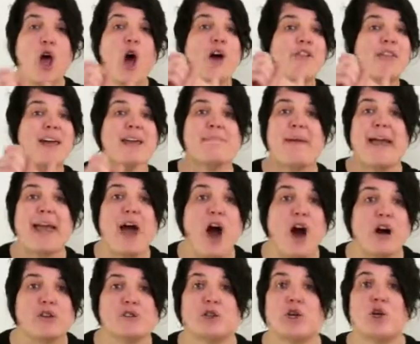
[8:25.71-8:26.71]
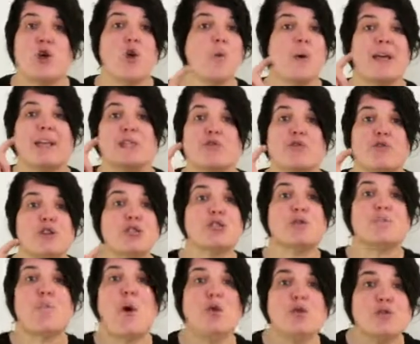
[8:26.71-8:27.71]
They may ask who is
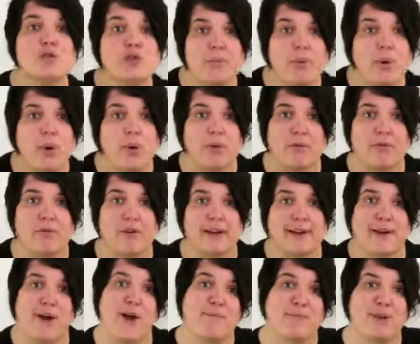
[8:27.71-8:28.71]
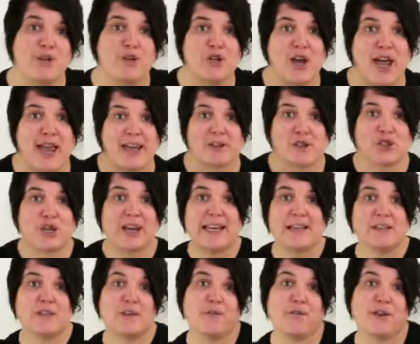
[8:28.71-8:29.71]
responsible for climate change,
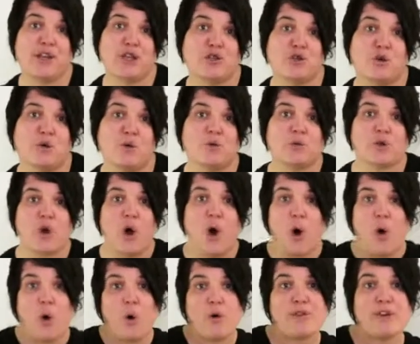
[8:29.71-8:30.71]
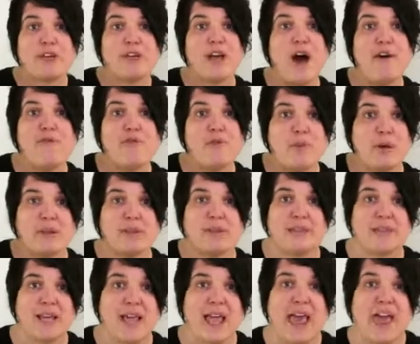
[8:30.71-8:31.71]
individuals or the
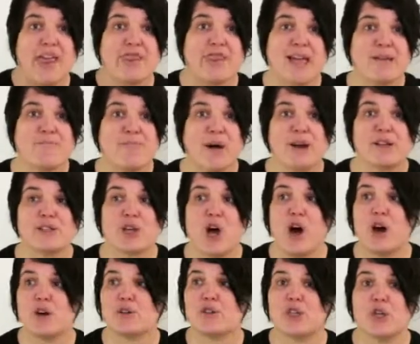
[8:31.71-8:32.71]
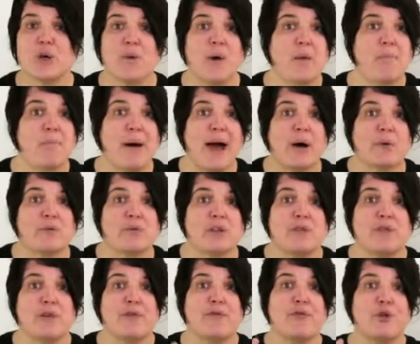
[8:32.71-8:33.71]
government. They might ask you about
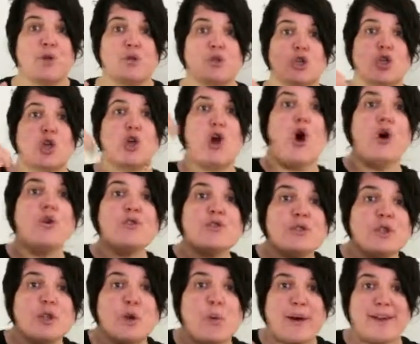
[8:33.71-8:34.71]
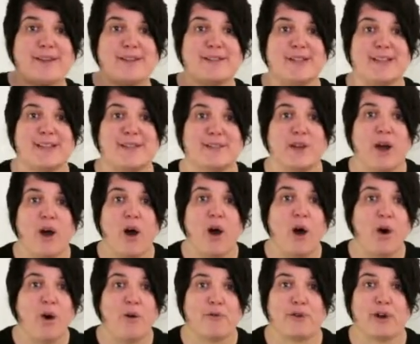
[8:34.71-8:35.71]
the future consequences
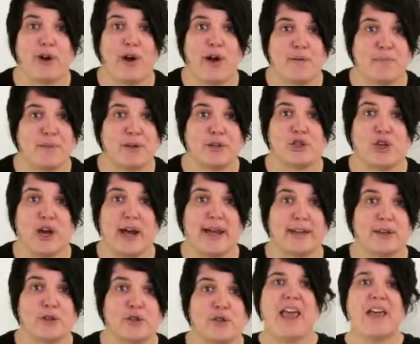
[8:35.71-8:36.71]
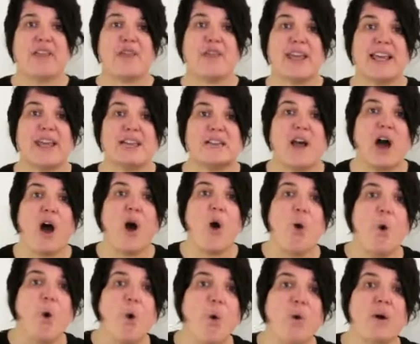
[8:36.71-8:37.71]
of climate change. These are
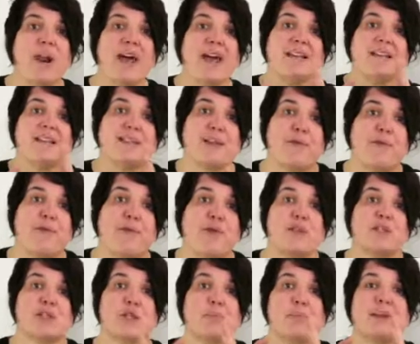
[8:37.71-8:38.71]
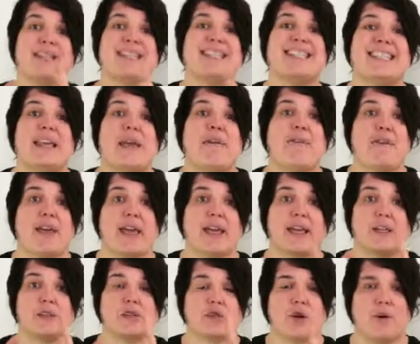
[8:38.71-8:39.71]
all different
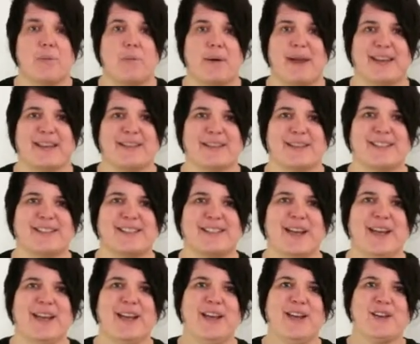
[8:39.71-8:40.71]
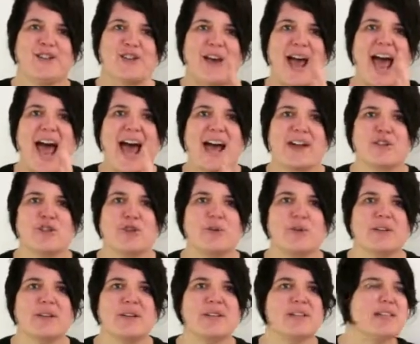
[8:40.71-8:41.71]
specific topics. So as you
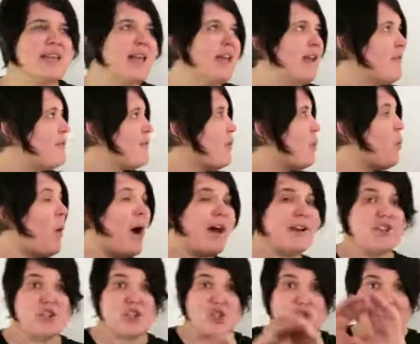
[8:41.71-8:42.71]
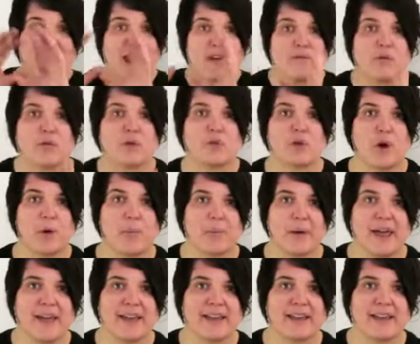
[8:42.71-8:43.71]
can see, for one general
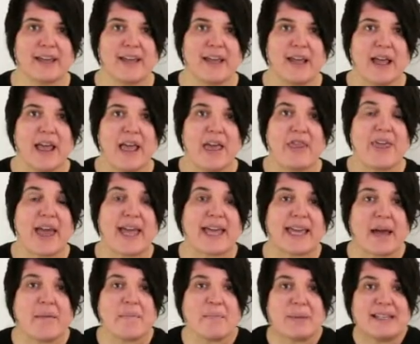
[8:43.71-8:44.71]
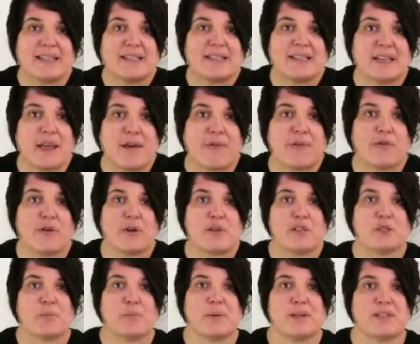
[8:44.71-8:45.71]
topic, there can be different
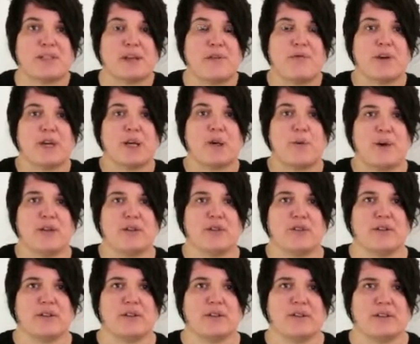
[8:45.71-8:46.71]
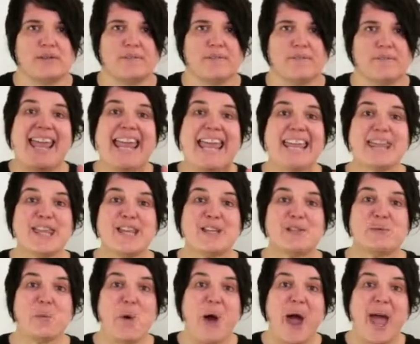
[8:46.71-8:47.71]
specific questions. In
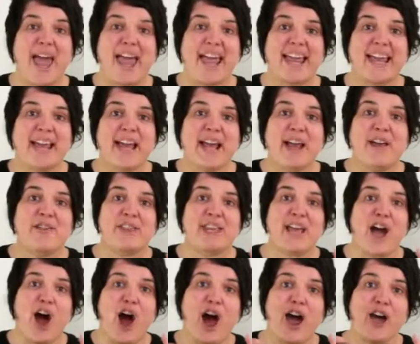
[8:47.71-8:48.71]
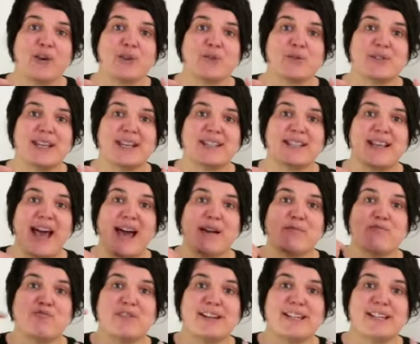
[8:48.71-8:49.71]
this way, the IELTS
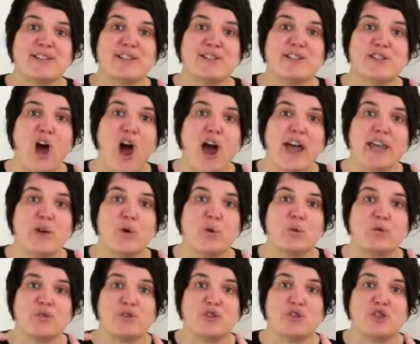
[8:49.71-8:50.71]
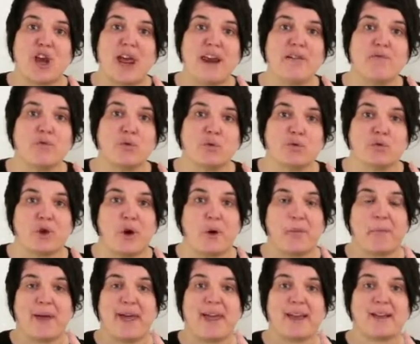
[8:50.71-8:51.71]
exam recycles general
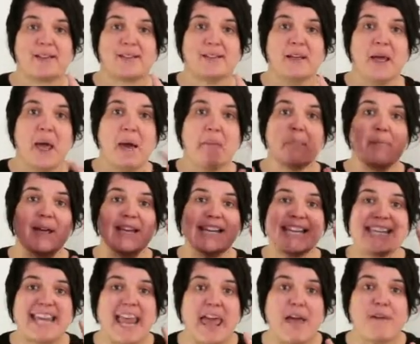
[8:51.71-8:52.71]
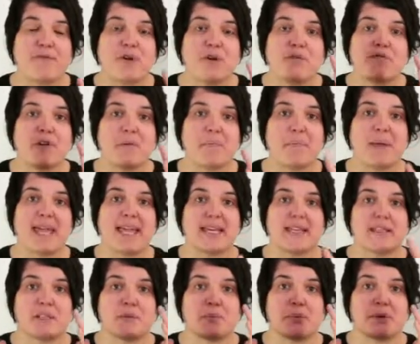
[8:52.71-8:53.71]
topics but never
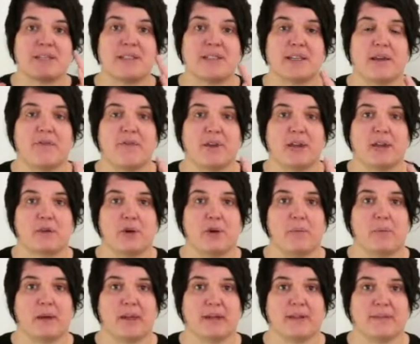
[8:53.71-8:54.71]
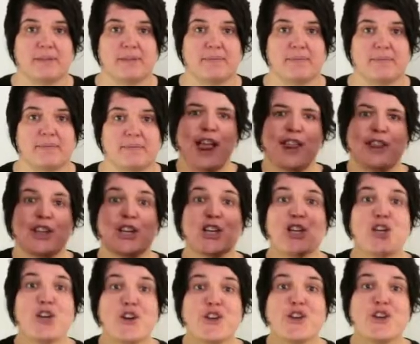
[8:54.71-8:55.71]
repeats specific topics. The
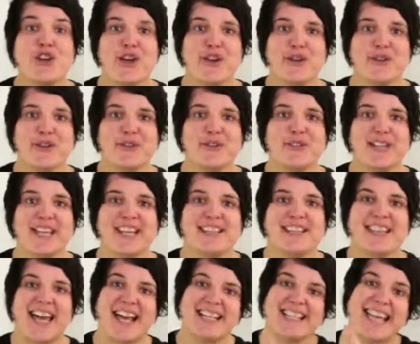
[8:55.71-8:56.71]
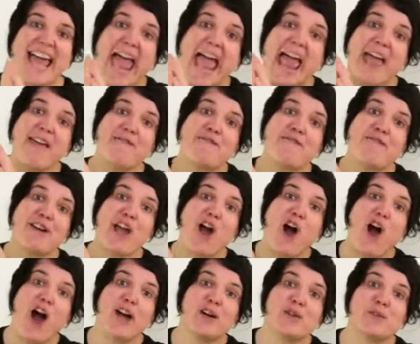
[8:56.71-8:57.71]
good news is that every
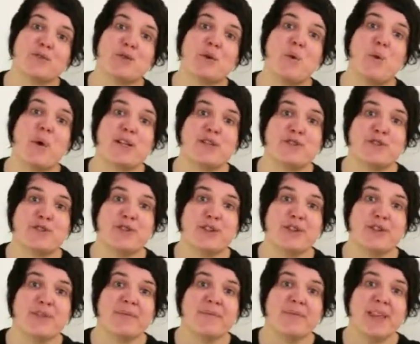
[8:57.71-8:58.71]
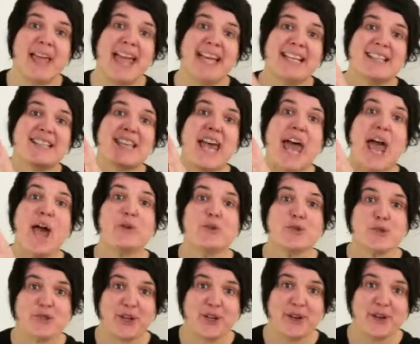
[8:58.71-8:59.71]
IELTS question
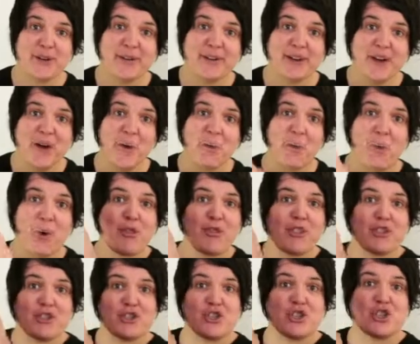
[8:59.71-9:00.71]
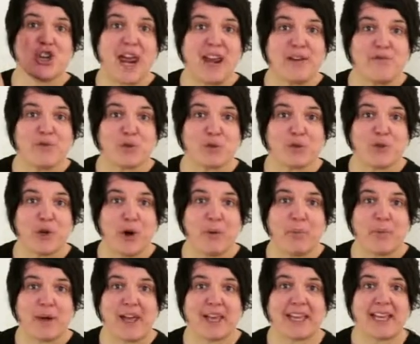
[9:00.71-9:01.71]
tells you what the general
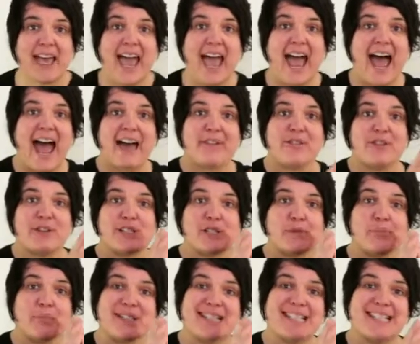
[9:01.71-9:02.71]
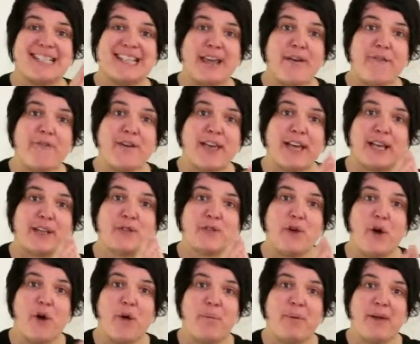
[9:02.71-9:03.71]
topic and the specific
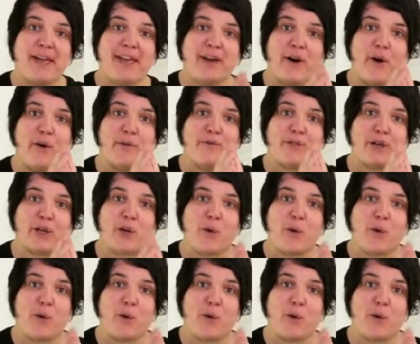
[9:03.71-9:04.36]
topic of the